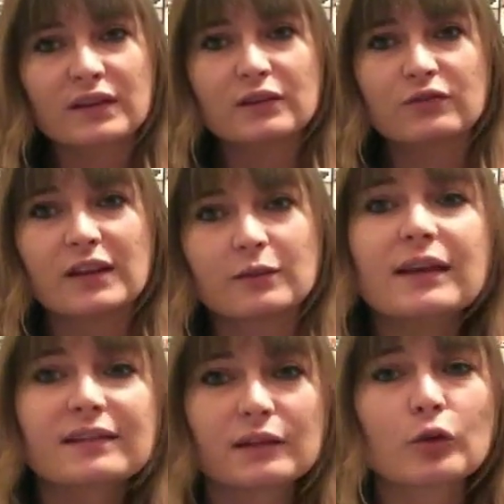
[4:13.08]
these fits.
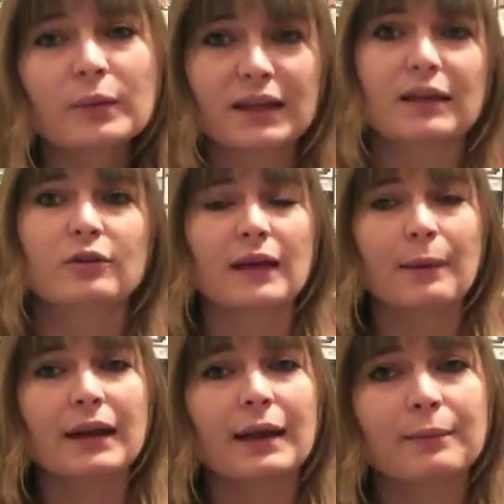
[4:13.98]
We assume he was
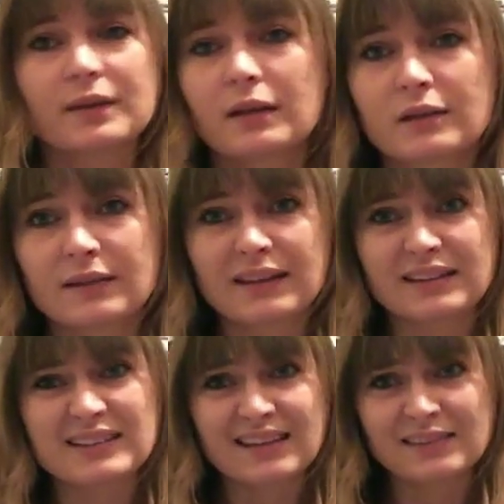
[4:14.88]
epileptic because they
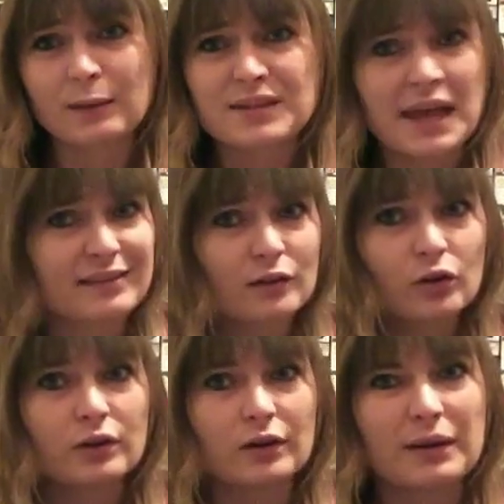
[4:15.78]
did some tests
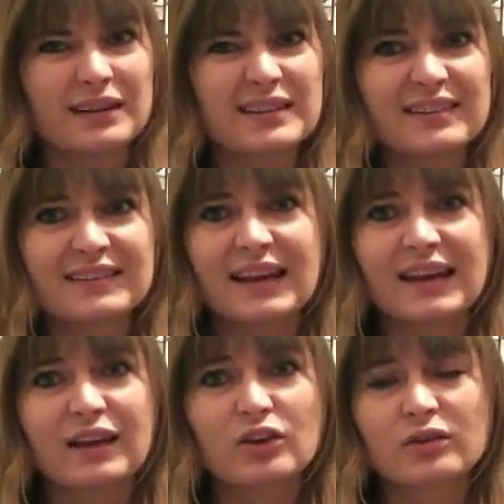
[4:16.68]
on, like blood tests and that,
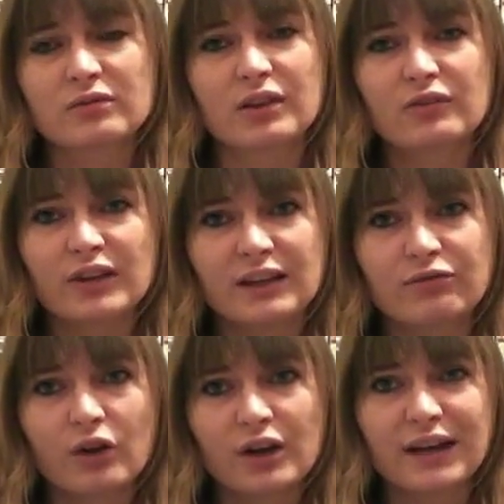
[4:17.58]
and they couldn't like
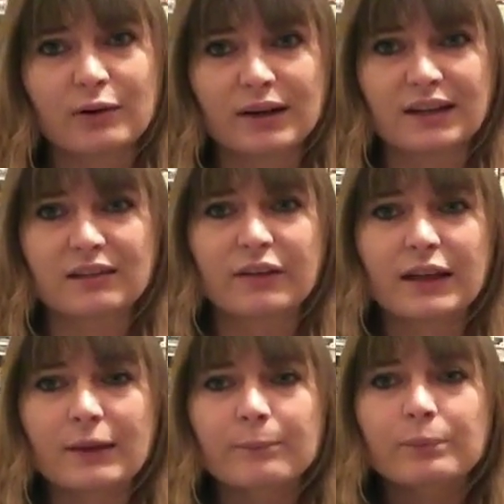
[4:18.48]
really find out
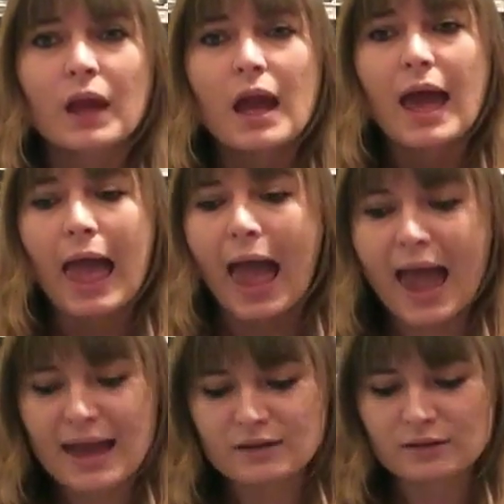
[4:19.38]
anything.
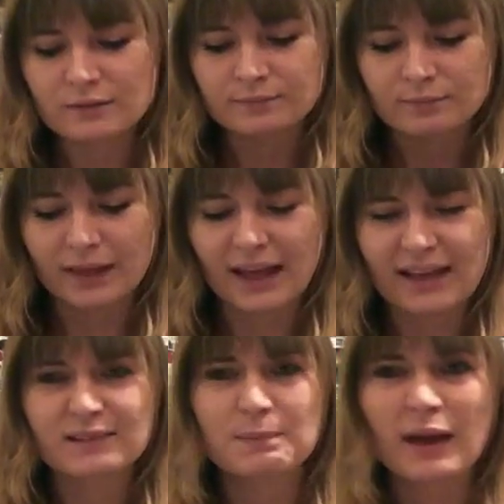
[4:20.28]
And my
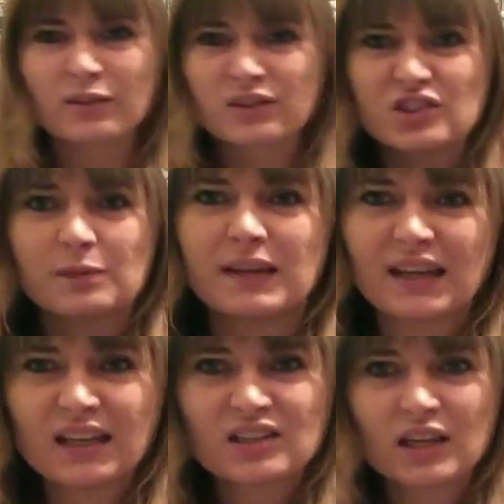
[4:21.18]
cat smells because she's been
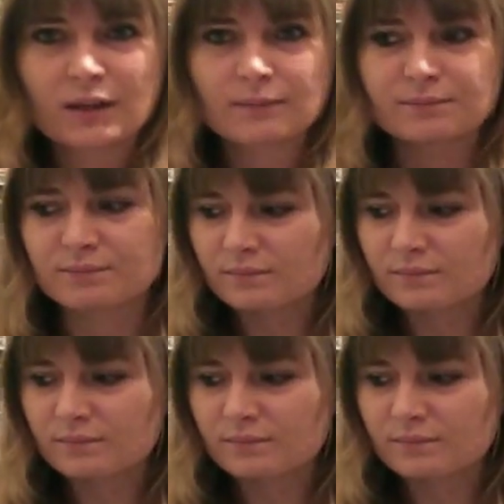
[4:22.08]
eating,